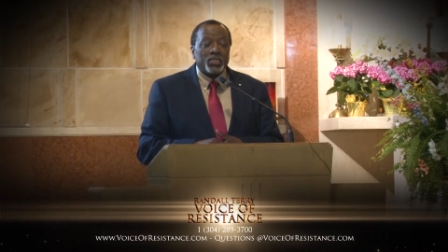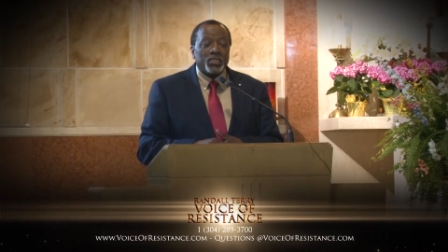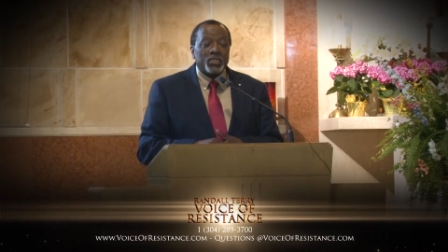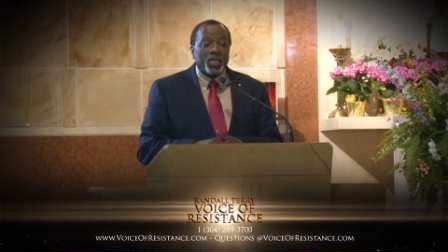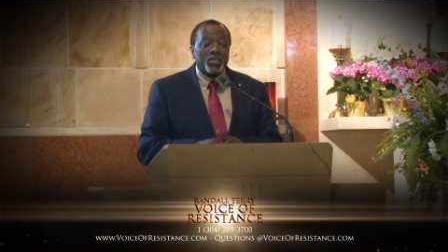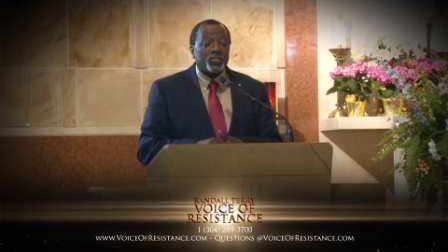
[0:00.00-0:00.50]

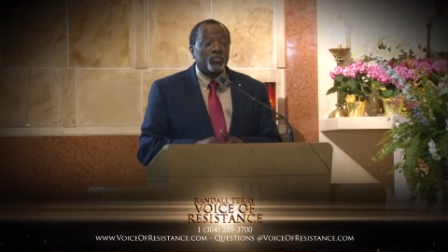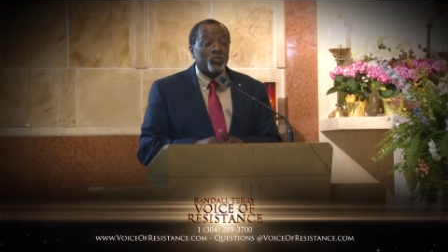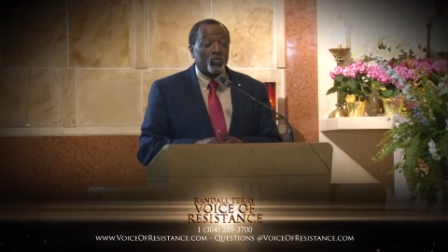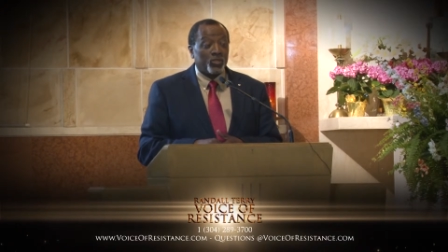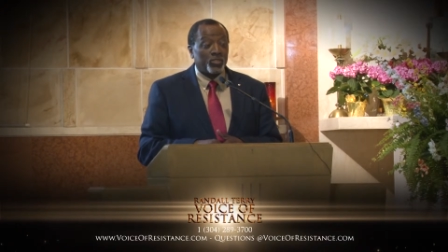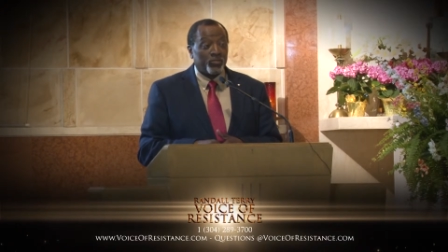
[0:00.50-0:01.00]
He has, in the
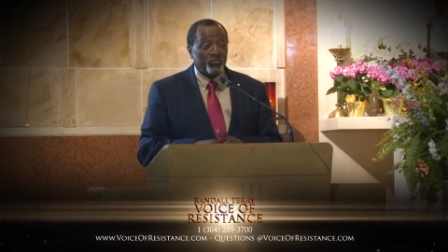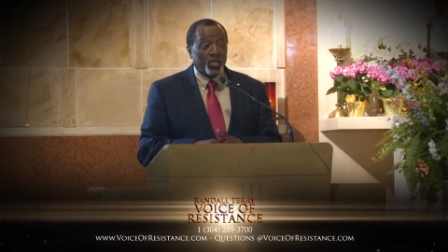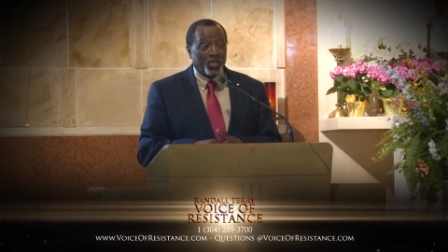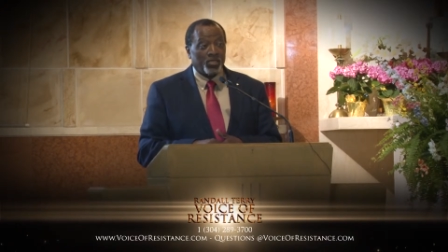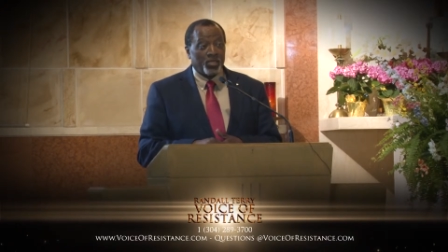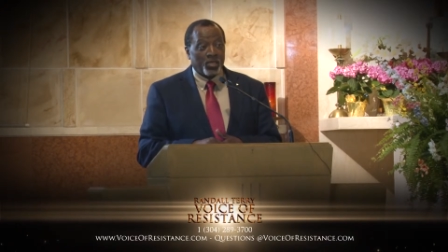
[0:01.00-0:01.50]
course of
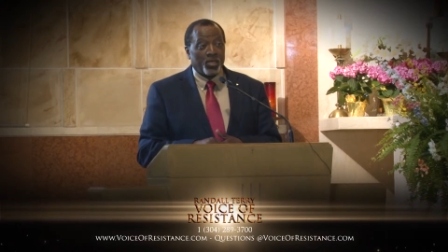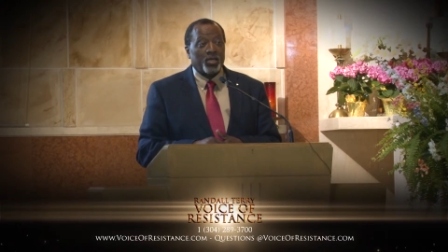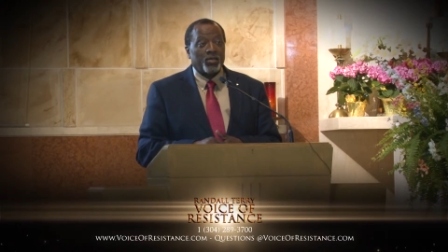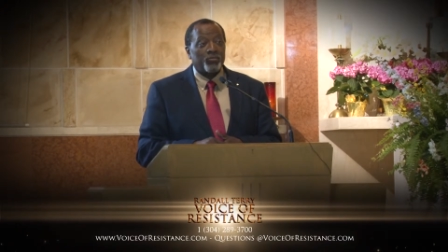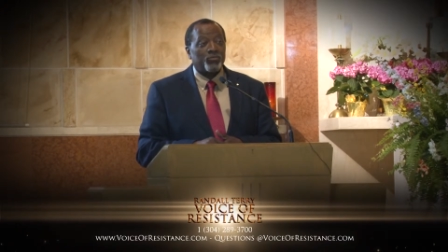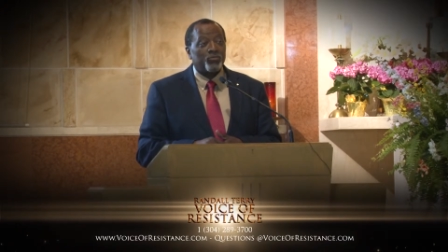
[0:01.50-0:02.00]
that
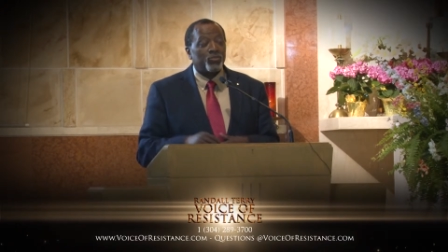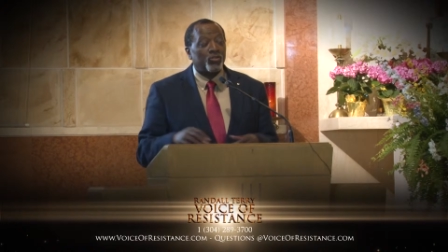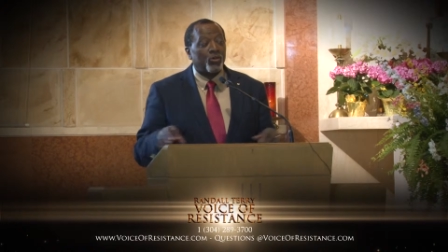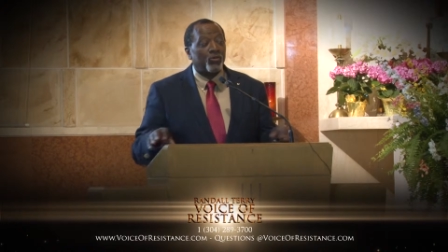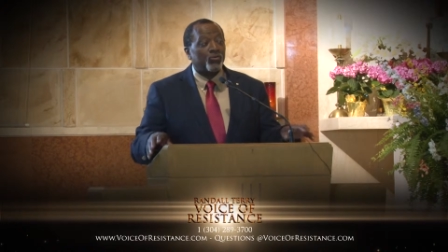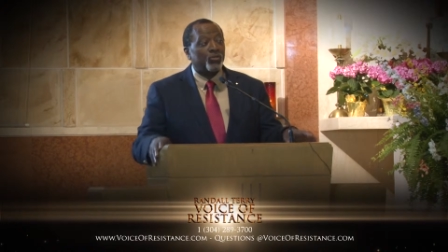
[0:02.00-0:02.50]
time,
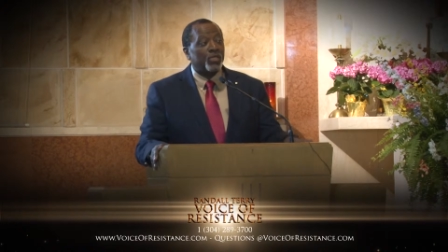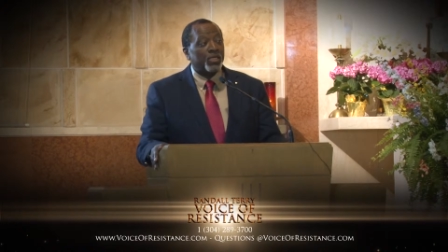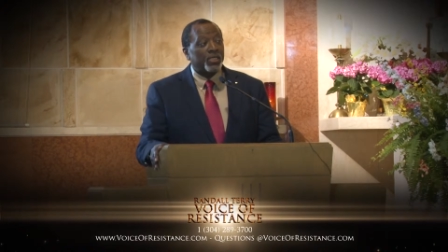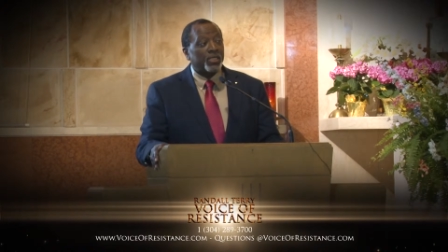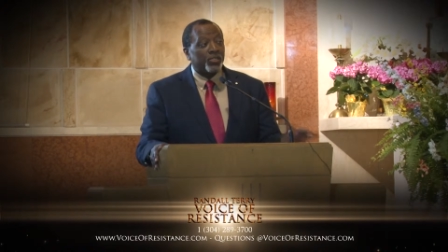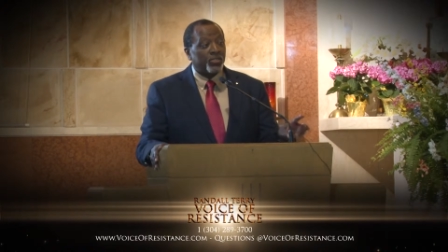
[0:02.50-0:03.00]
shown
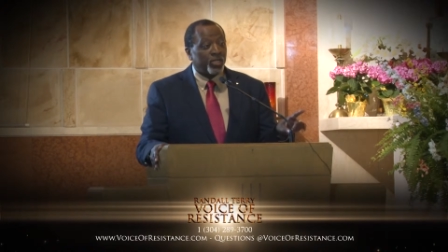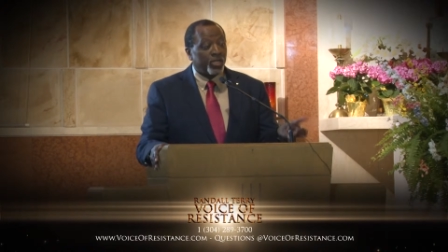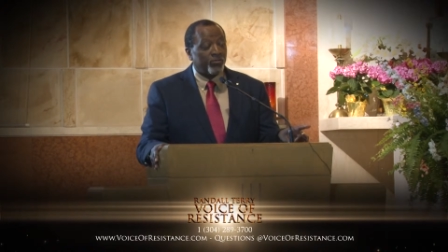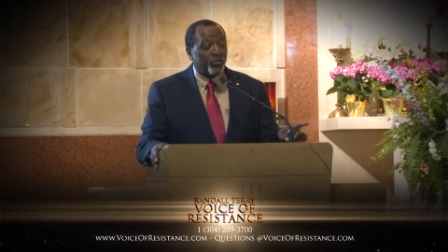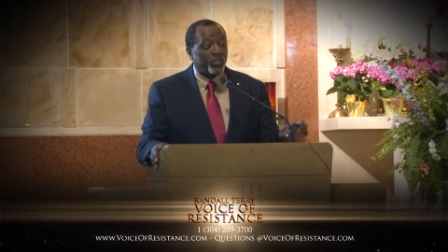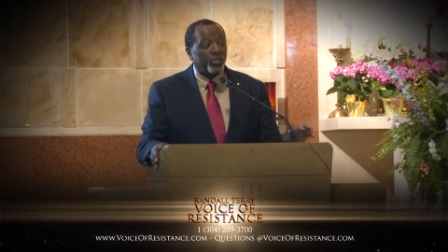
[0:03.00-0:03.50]

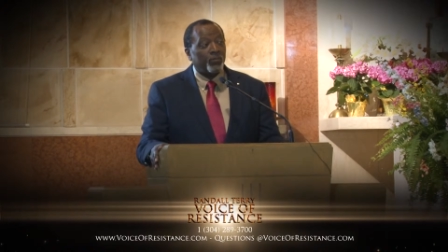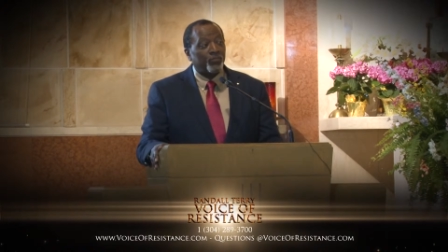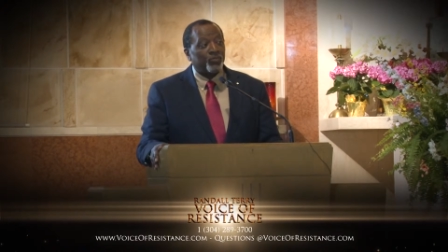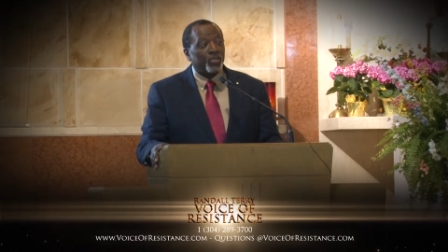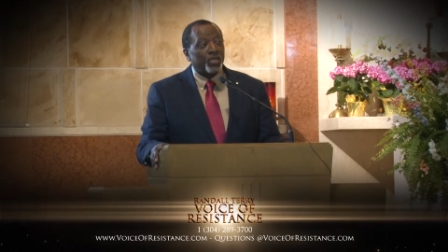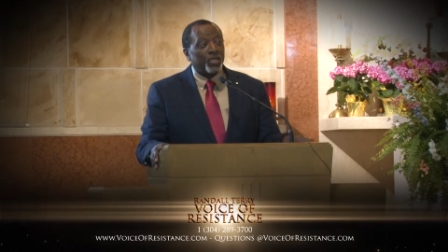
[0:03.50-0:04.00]
integrity
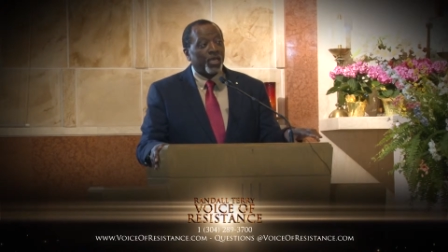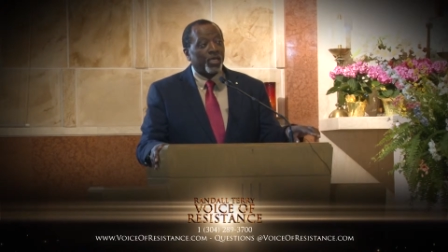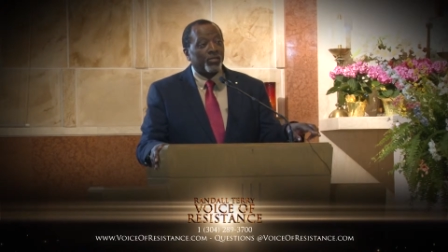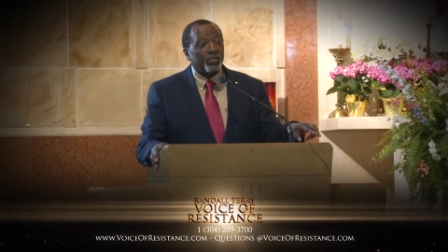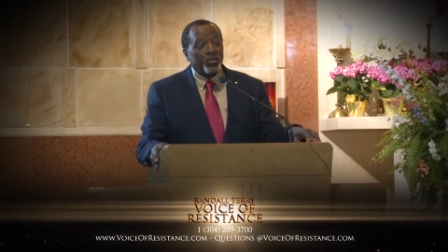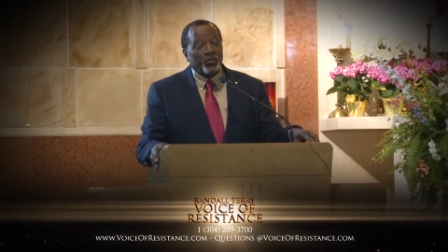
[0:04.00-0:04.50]

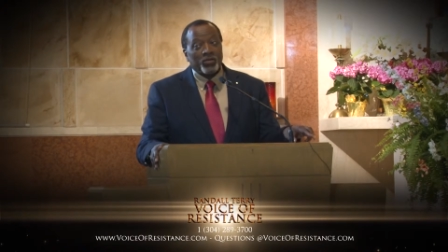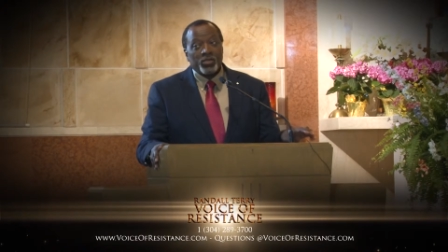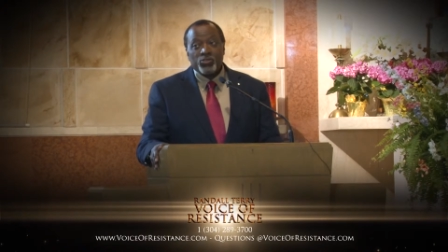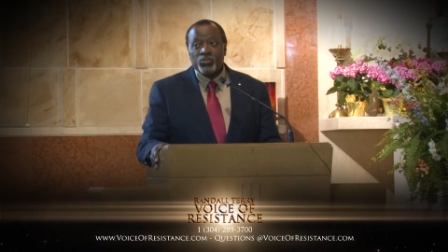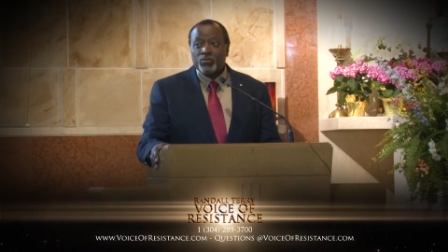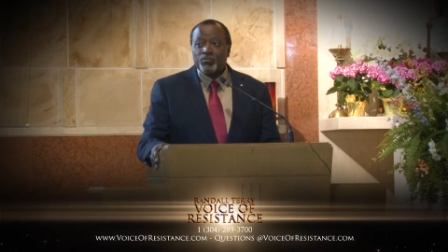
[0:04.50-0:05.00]
and
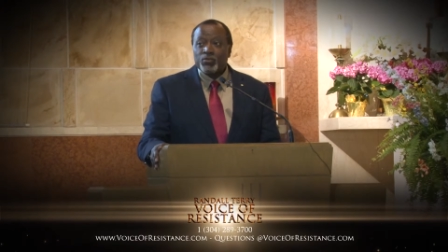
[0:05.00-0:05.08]
courage,